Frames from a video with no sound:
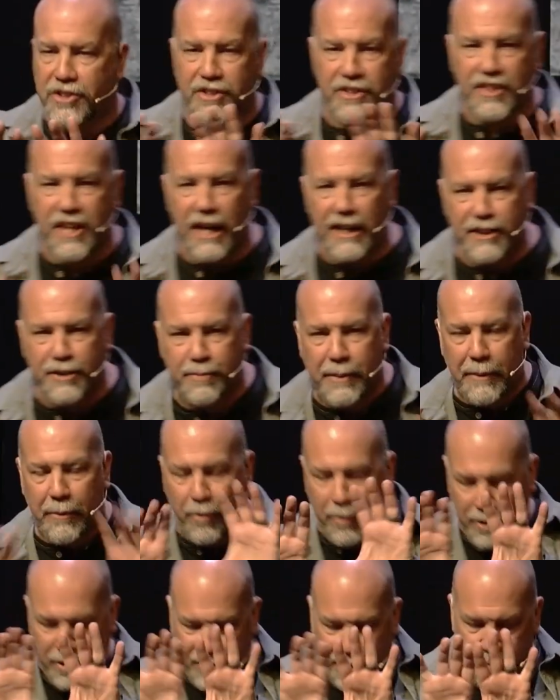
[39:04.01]
as God's people,
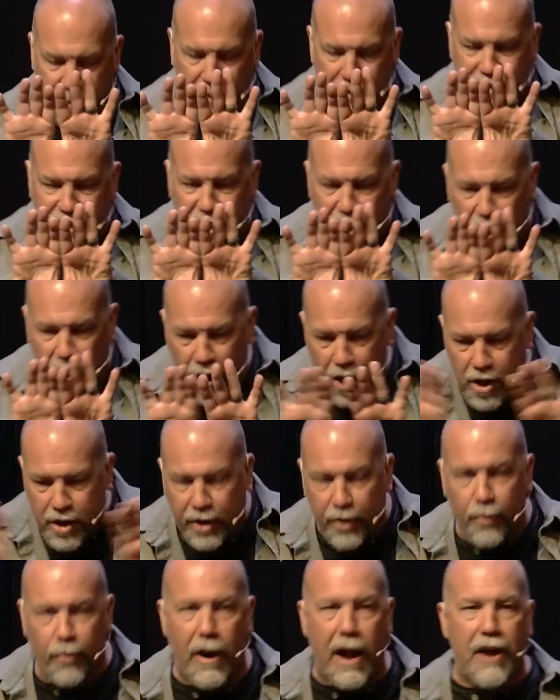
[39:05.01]
we're supposed to look
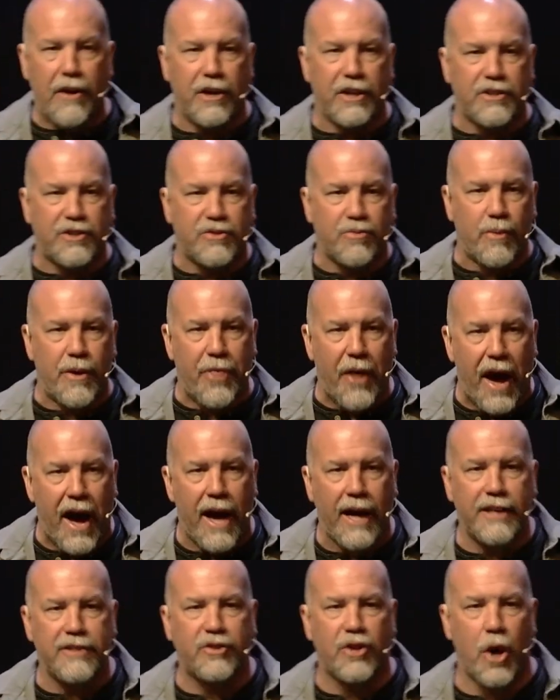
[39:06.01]
around us with
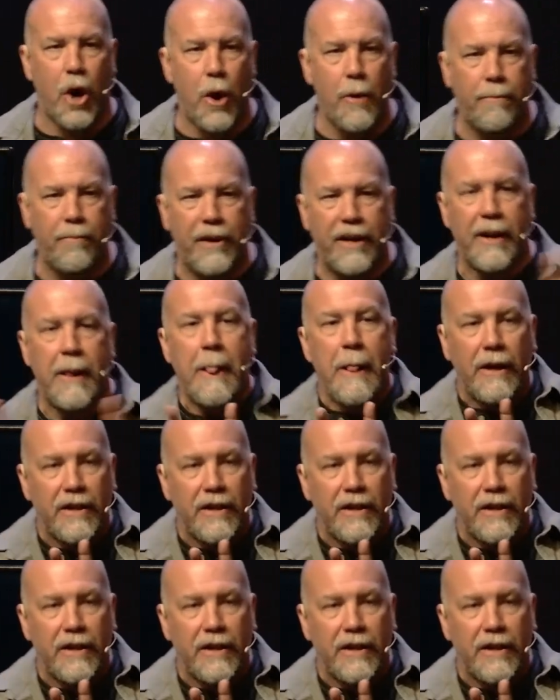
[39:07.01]
eyes open